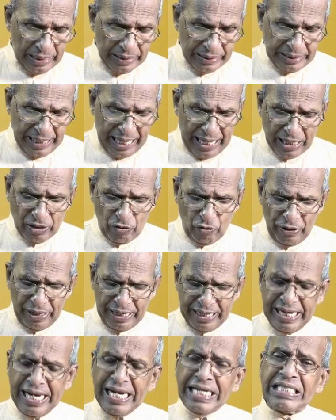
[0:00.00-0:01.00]
They
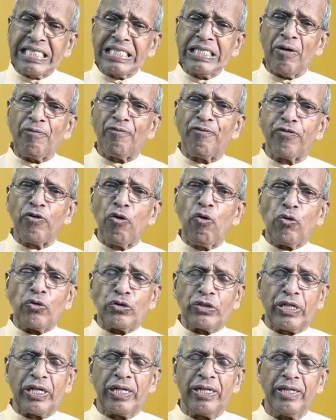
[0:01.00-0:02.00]
could eat the
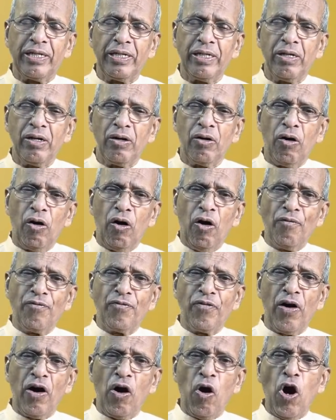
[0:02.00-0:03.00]
fruit
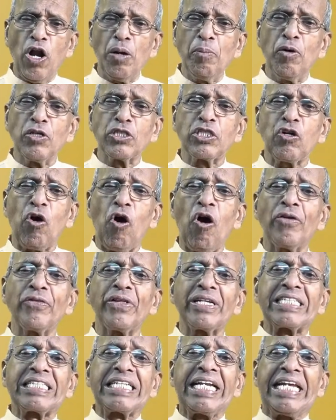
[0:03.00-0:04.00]
of uh, almost all
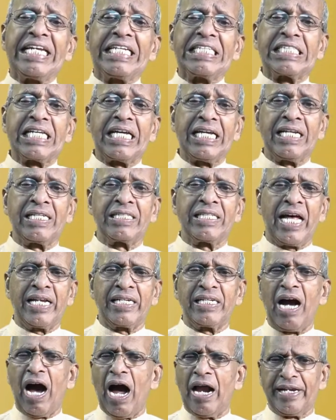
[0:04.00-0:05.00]
the trees in
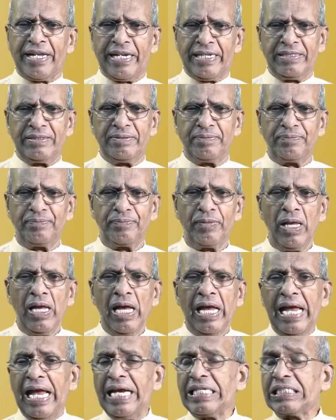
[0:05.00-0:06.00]
that garden,
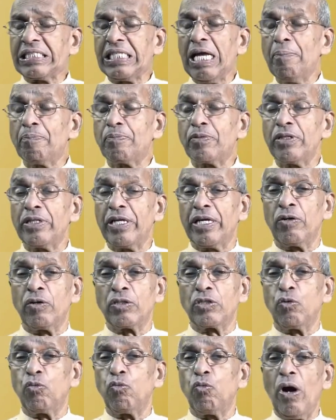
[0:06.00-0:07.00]
except there
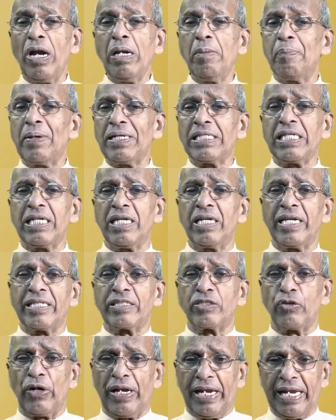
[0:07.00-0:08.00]
was one particular
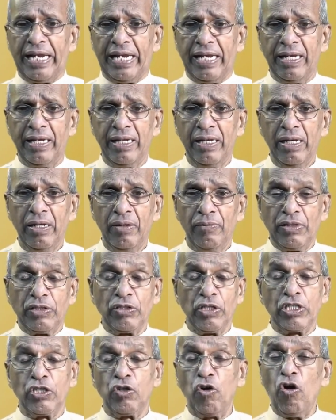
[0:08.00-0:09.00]
tree, which
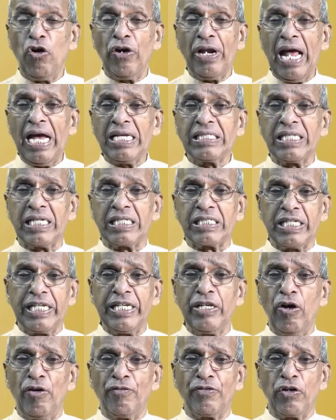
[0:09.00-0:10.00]
was known as the
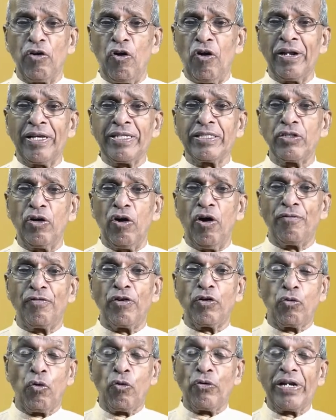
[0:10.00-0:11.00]
tree of knowledge
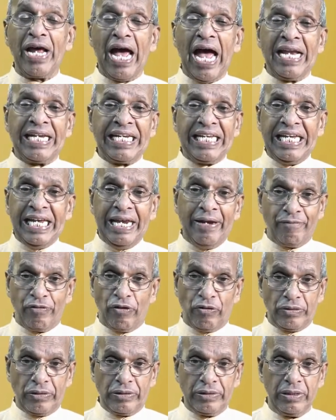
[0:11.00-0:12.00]
of good and
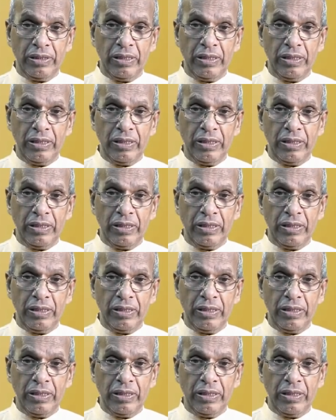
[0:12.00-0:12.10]
evil.